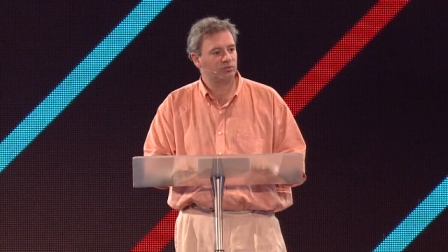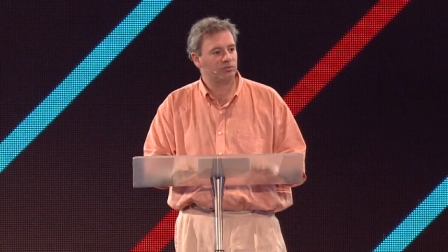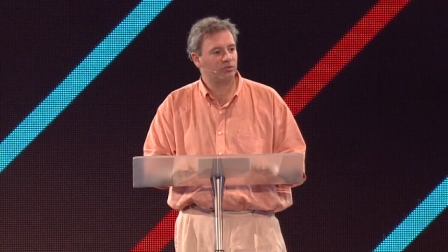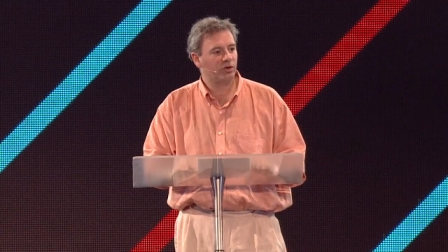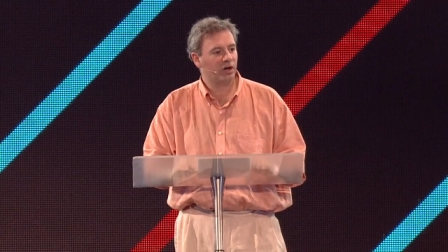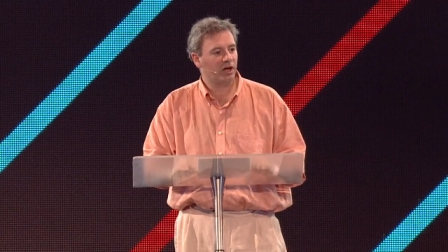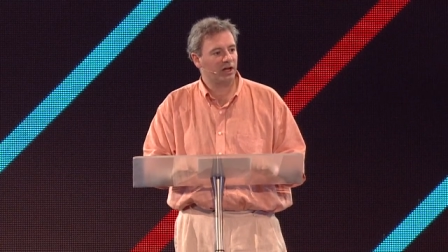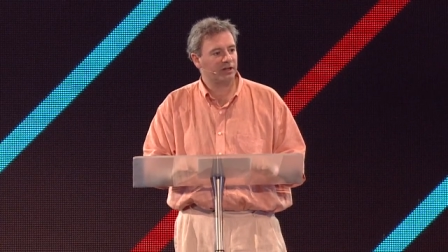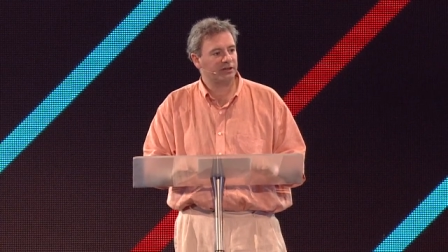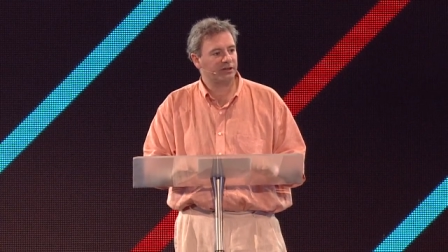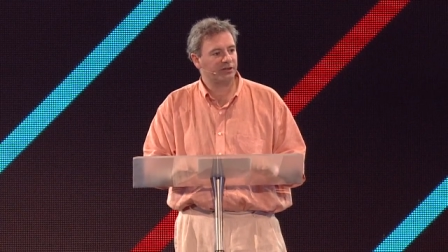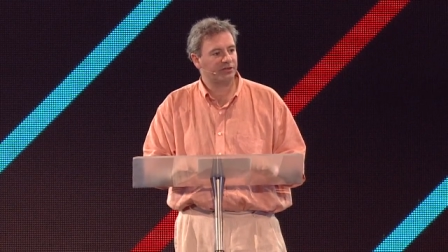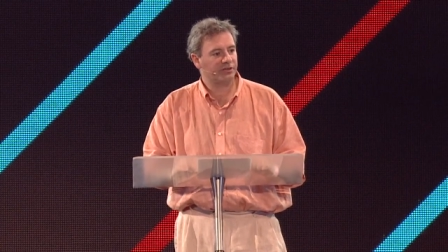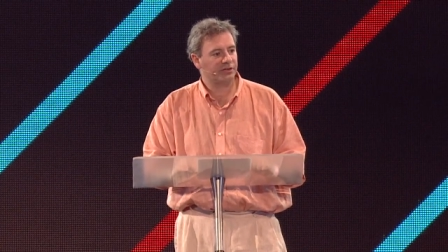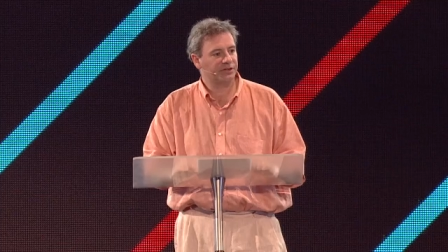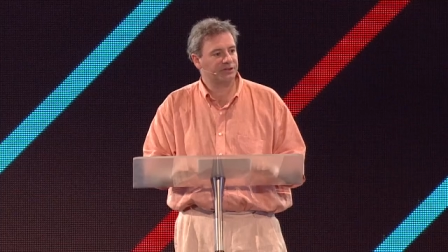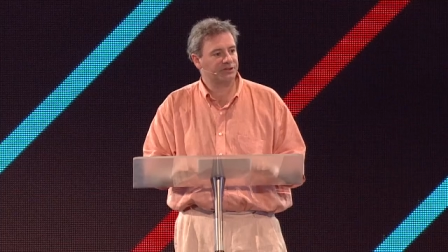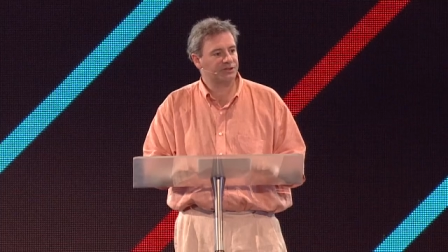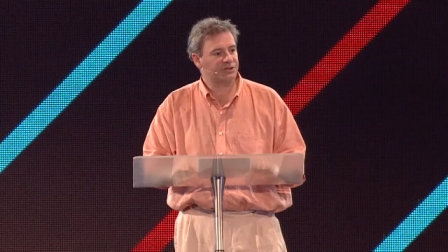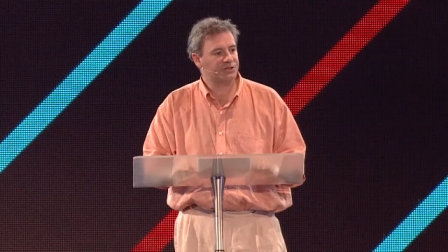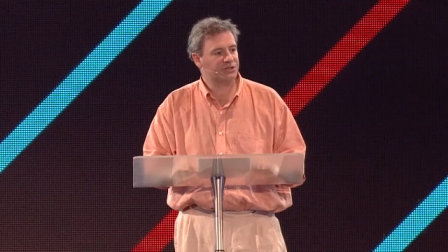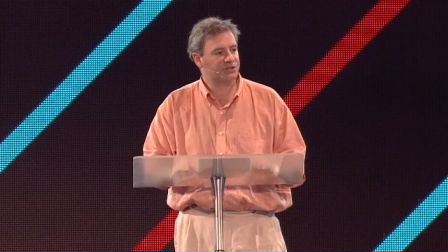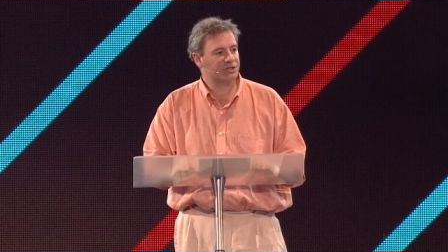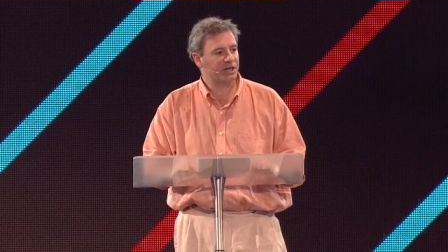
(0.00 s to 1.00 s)
rather
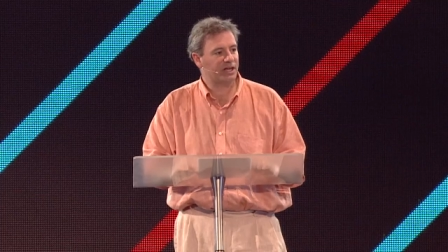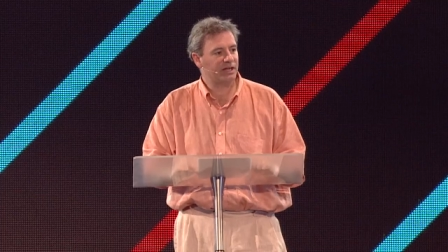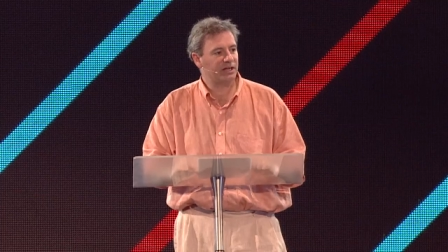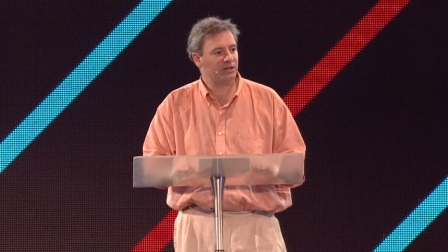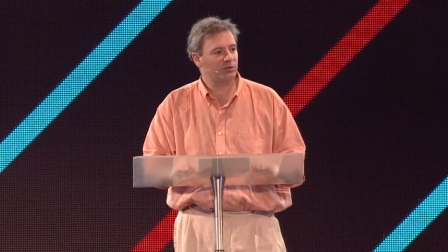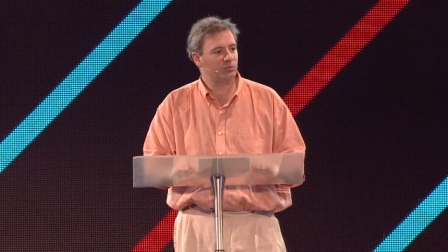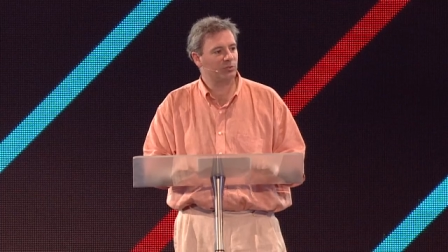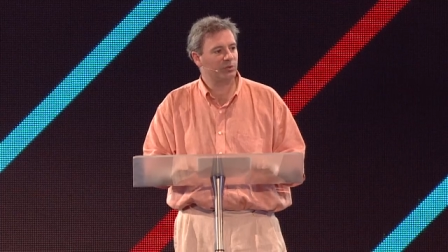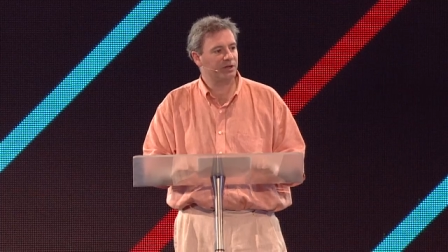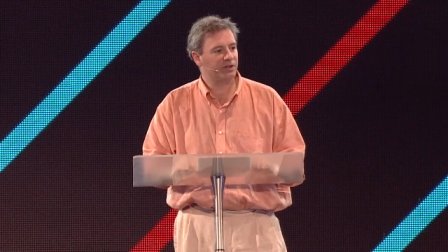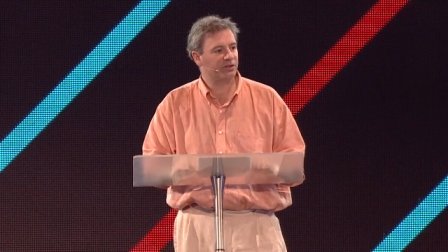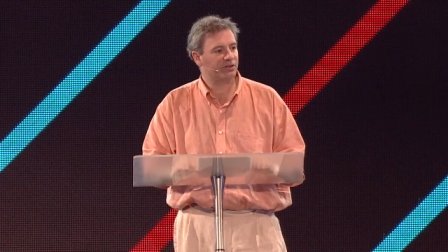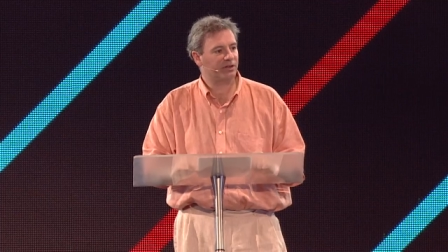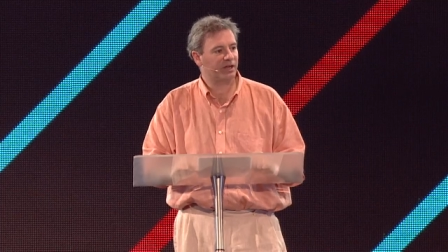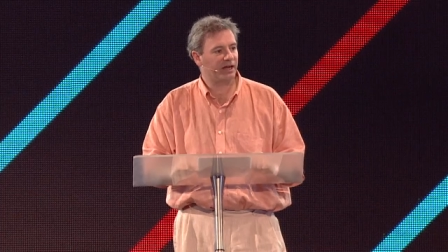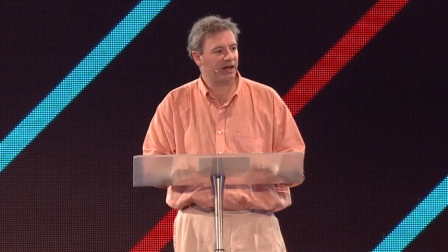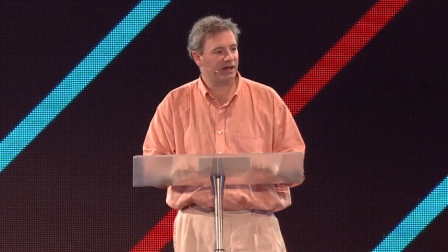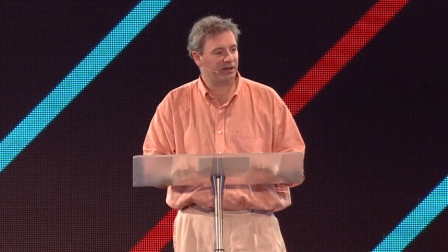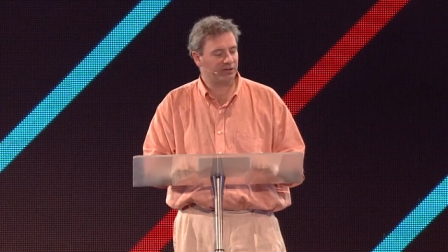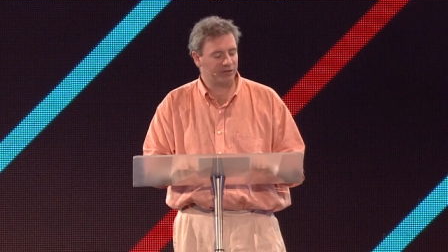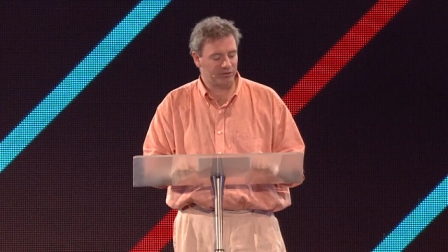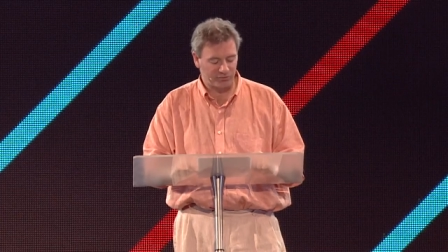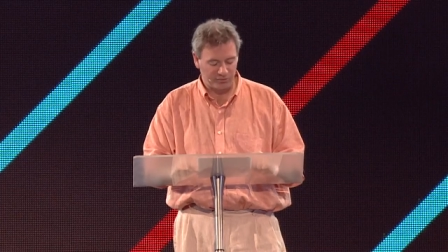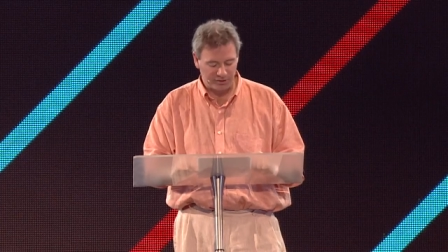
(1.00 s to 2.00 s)
than stay with
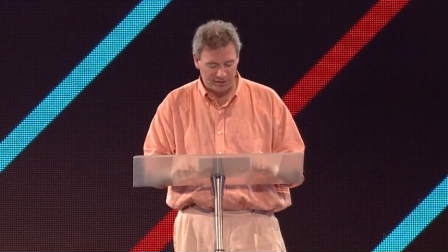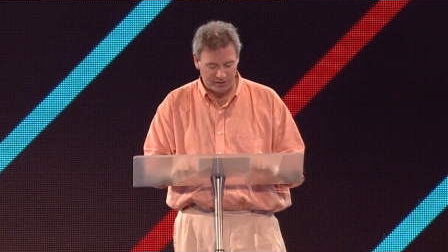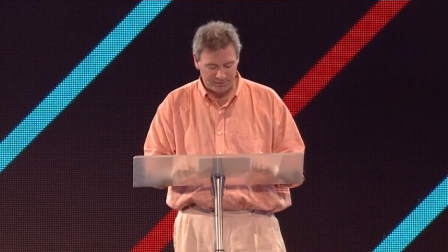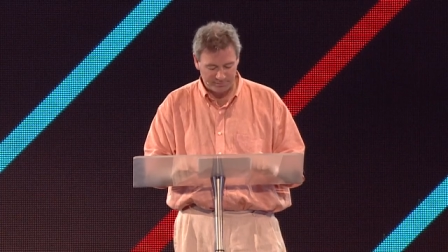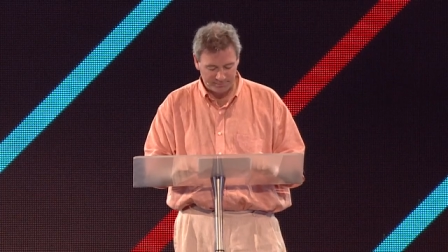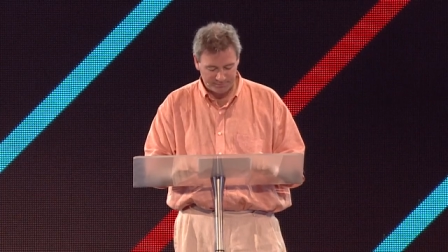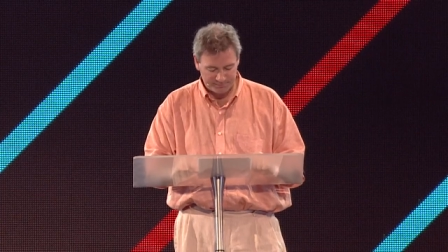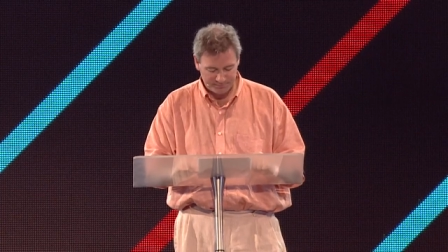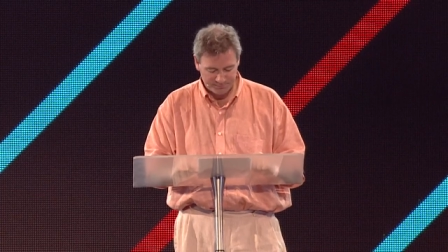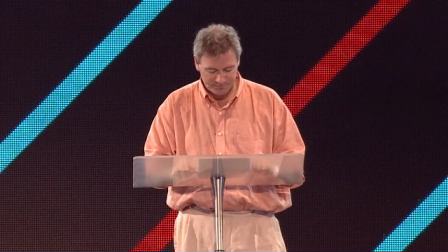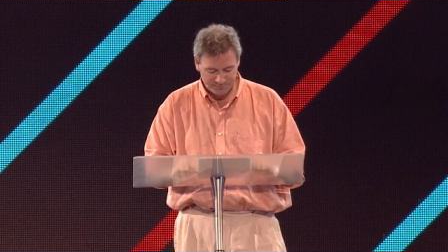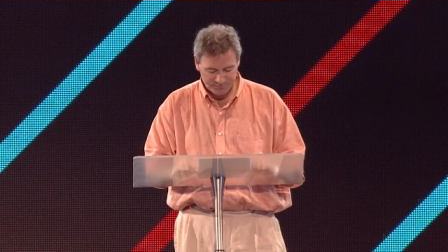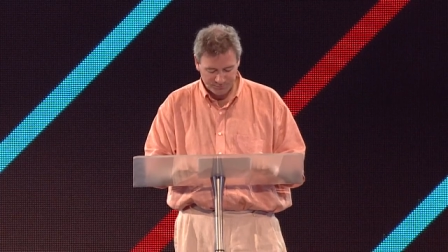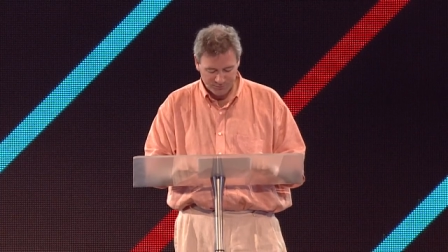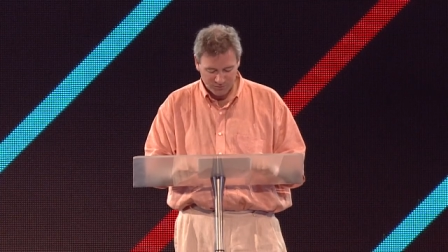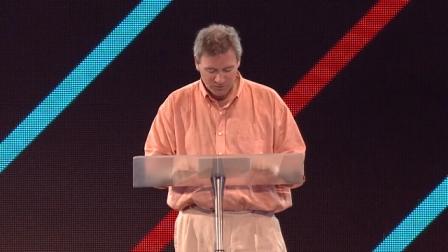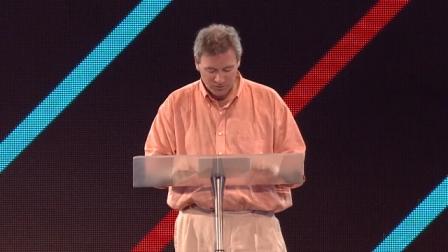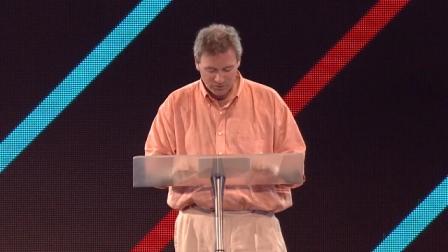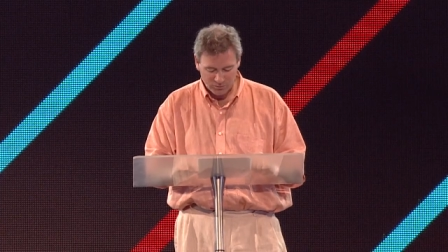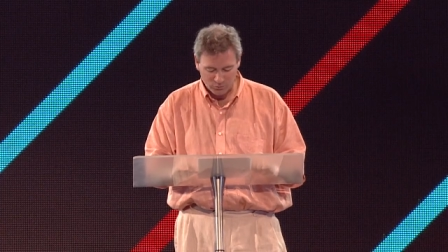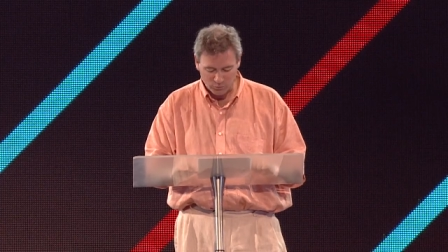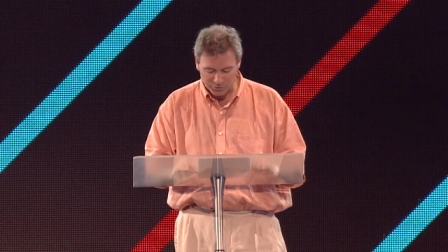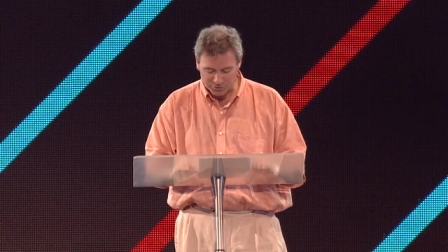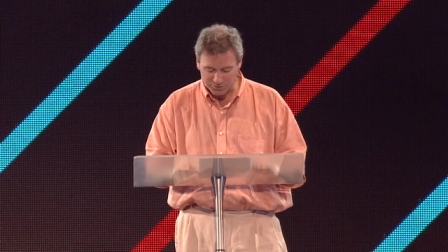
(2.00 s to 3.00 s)
Catherine,
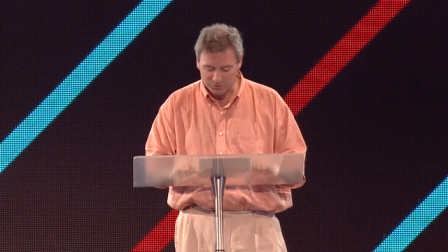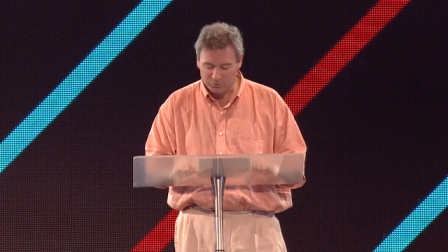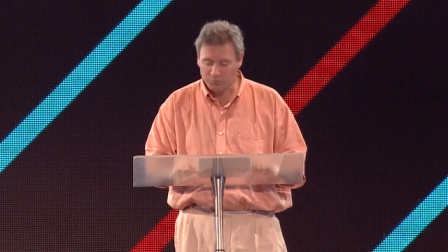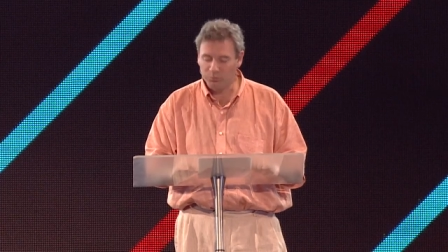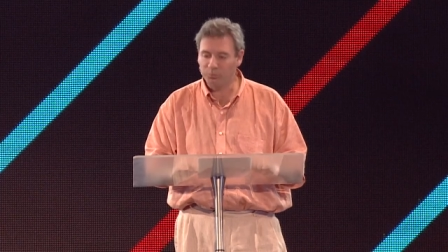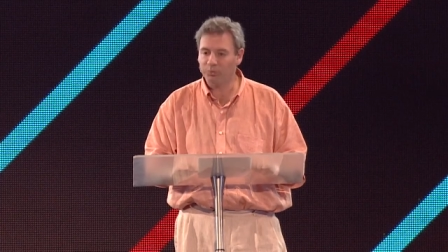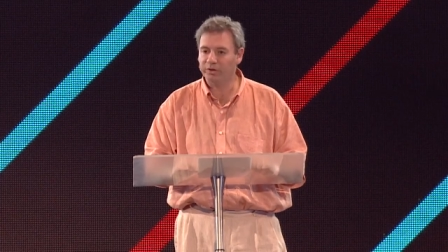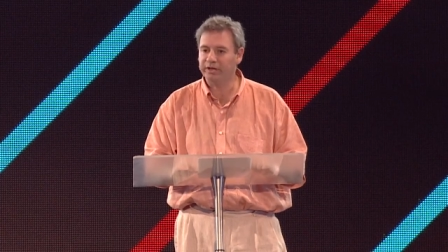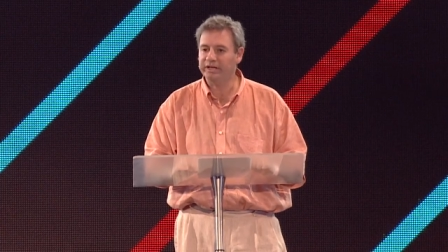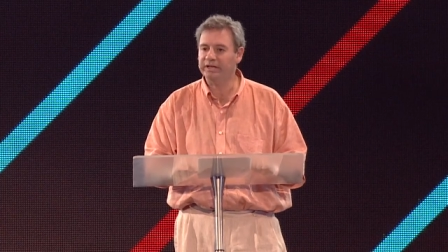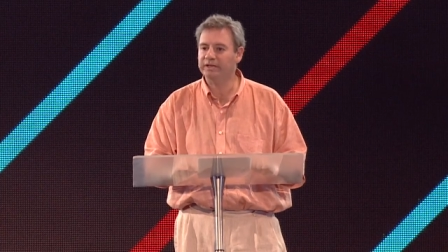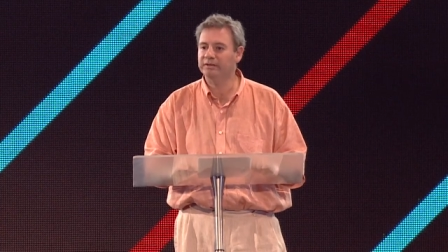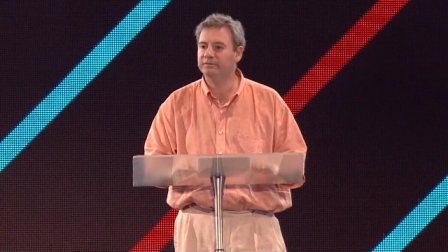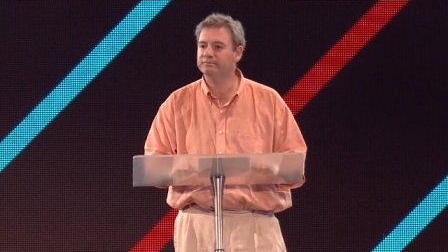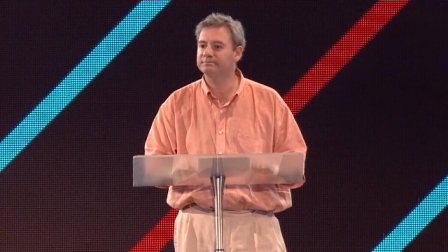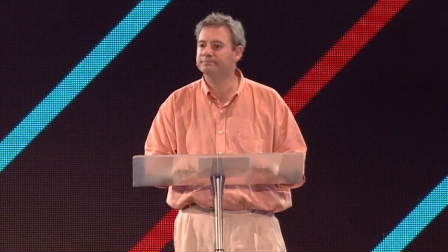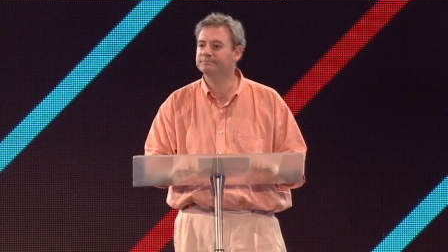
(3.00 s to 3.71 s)
wouldn't we?